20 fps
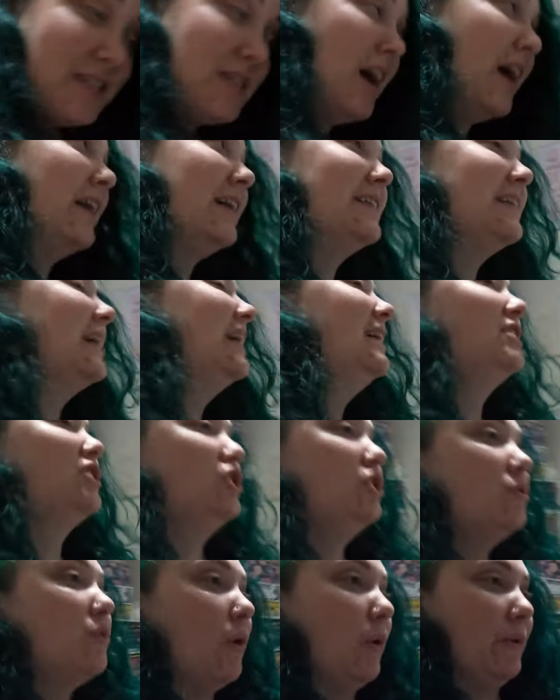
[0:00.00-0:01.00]
is honest, it's
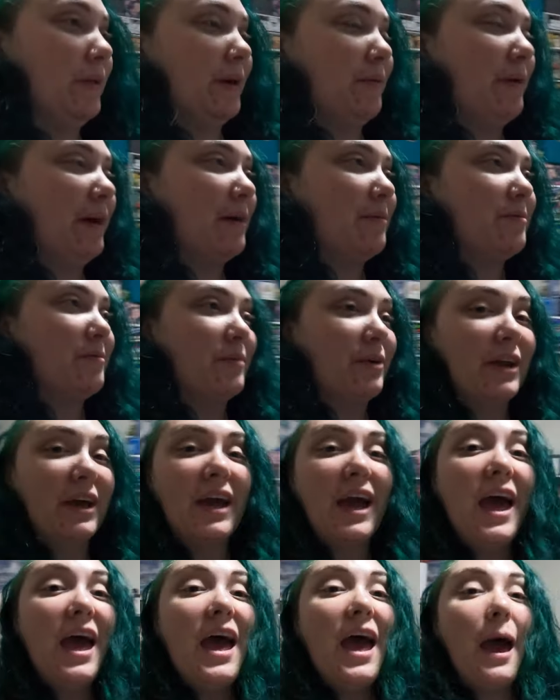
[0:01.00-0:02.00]
too cold. I wake up in the
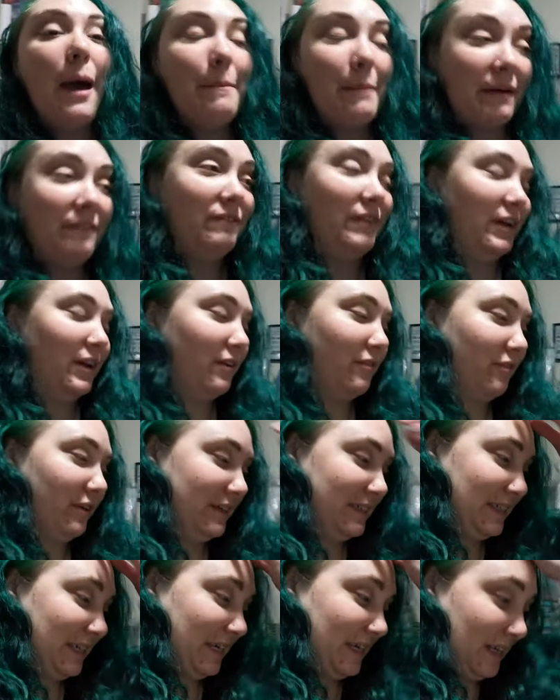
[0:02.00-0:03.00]
morning and my feet are
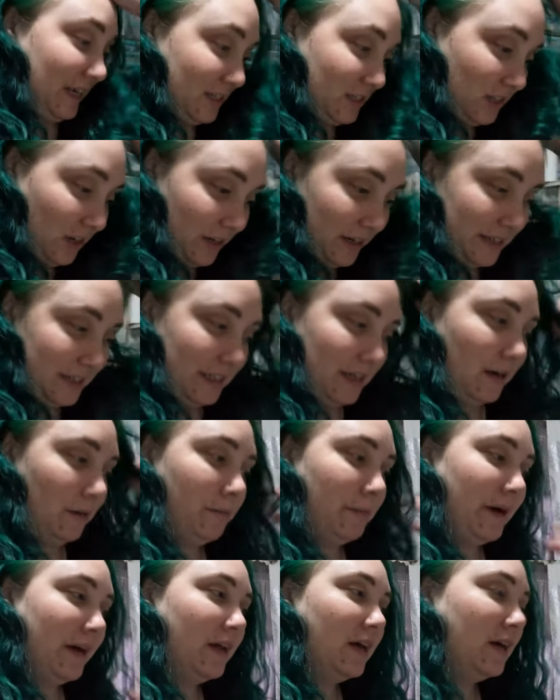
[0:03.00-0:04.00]
freezing, and that's not ideal,
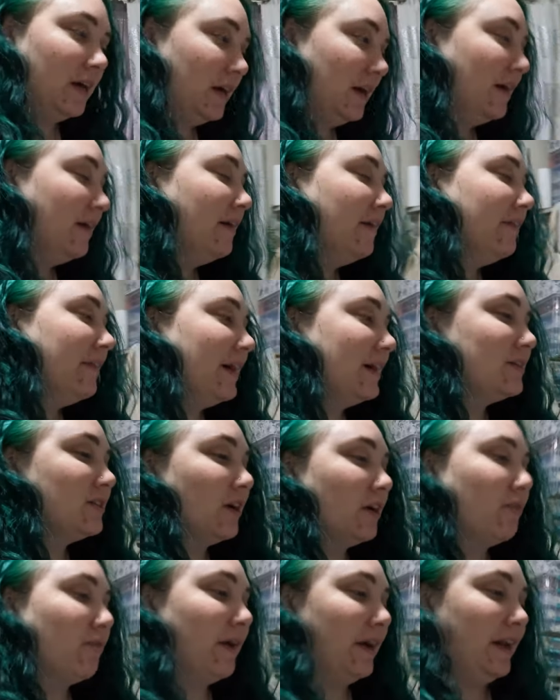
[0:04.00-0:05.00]
but that's
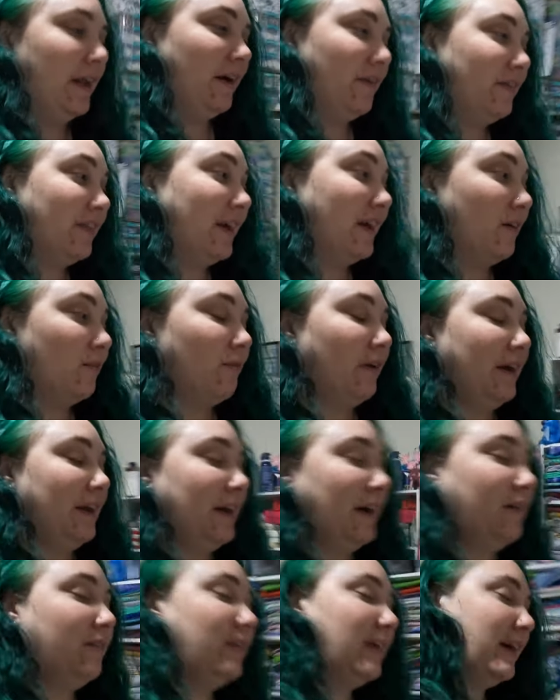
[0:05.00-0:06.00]
not a right now thing. A right
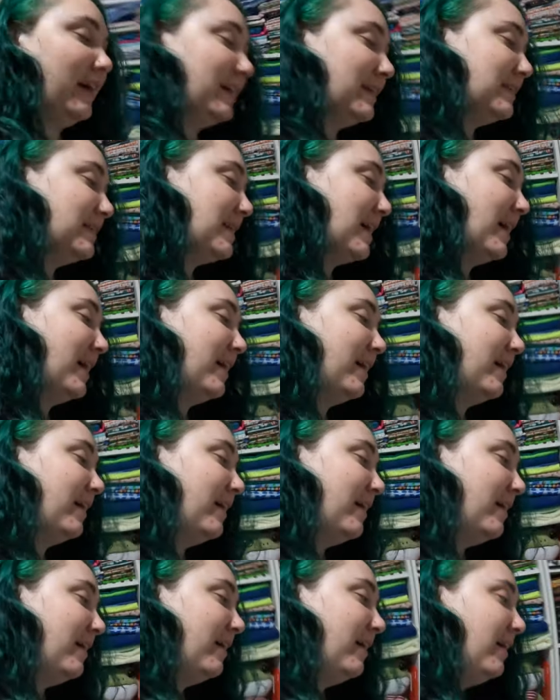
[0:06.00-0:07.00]
now thing is,
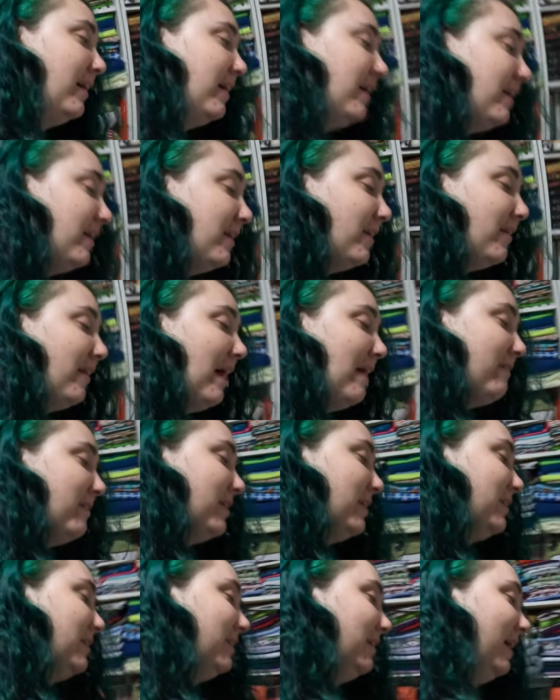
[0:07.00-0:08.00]
you know, having
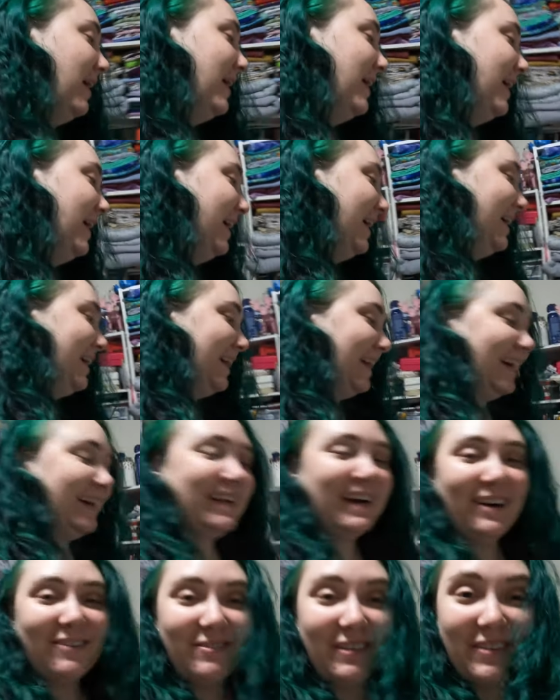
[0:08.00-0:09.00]
a little lay
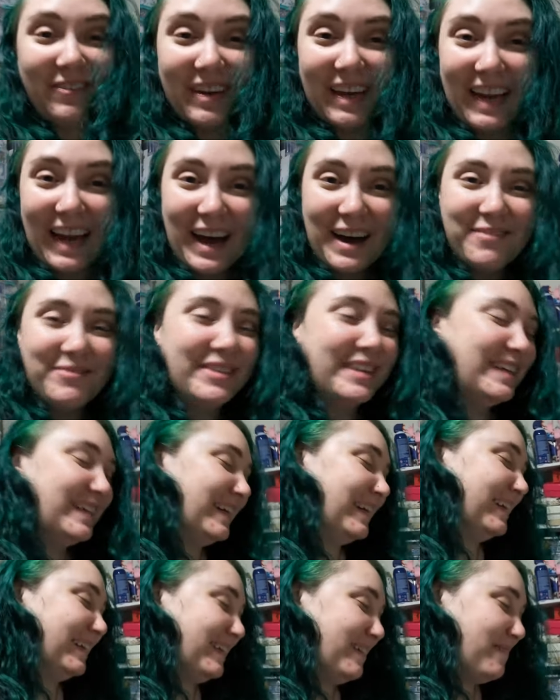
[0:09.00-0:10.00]
down, maybe a nap,
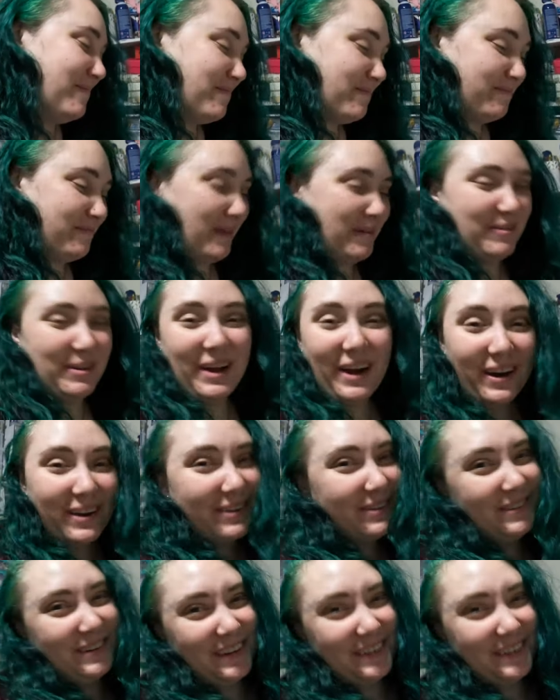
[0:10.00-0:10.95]
maybe not, who